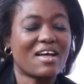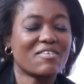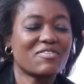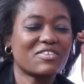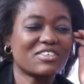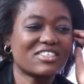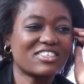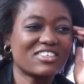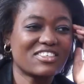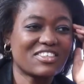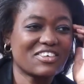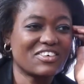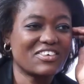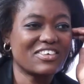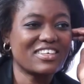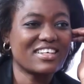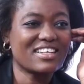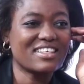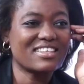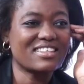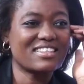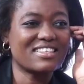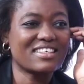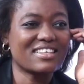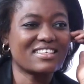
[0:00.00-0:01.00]
Unfortunately, there
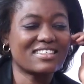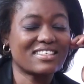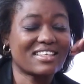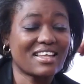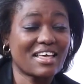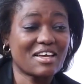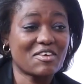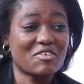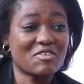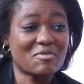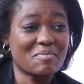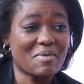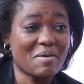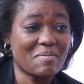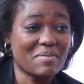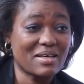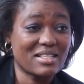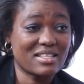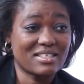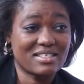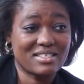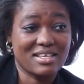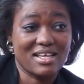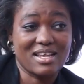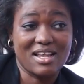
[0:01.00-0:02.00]
were 6. Like on my
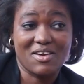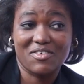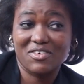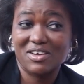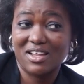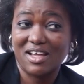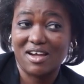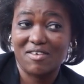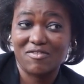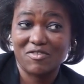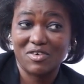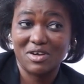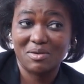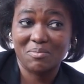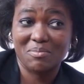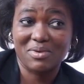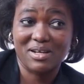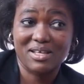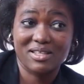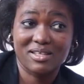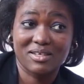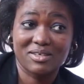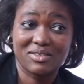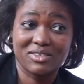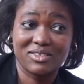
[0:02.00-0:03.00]
mother's side, I only have one
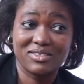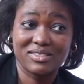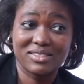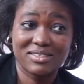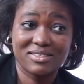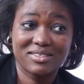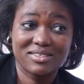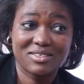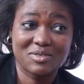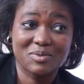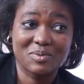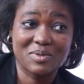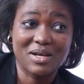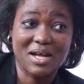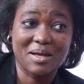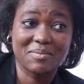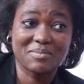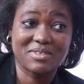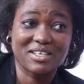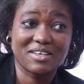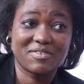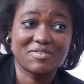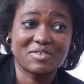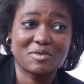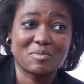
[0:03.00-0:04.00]
brother, Lawrence, who
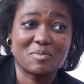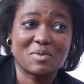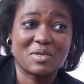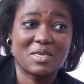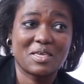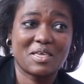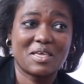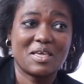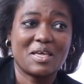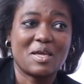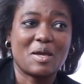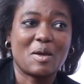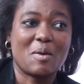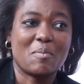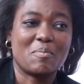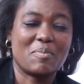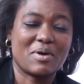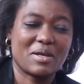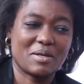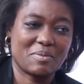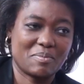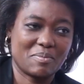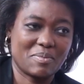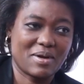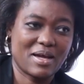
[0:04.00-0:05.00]
comes after me. Okay.
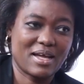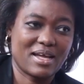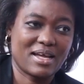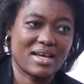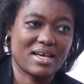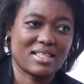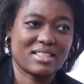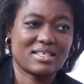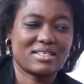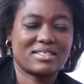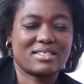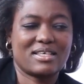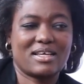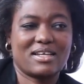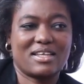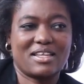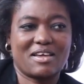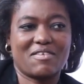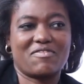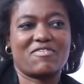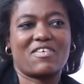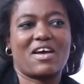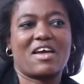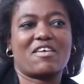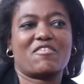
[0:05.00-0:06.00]
But my other side,
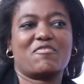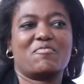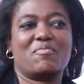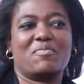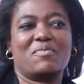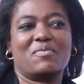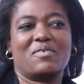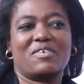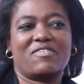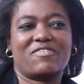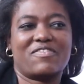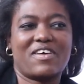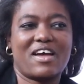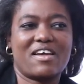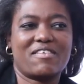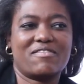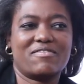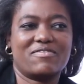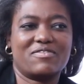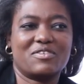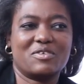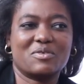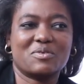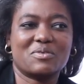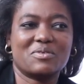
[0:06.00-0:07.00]
there are
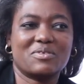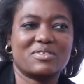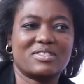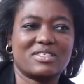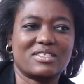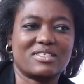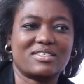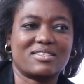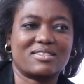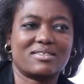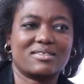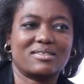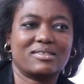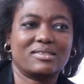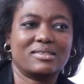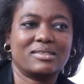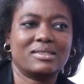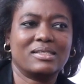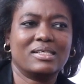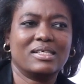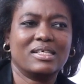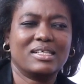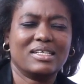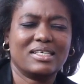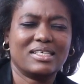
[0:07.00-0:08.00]
5 Lunguzis. So,
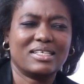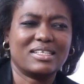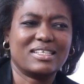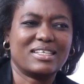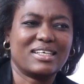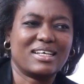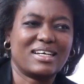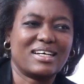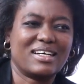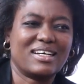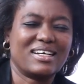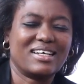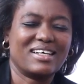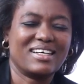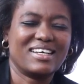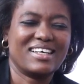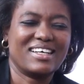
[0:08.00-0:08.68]
okay. Yeah.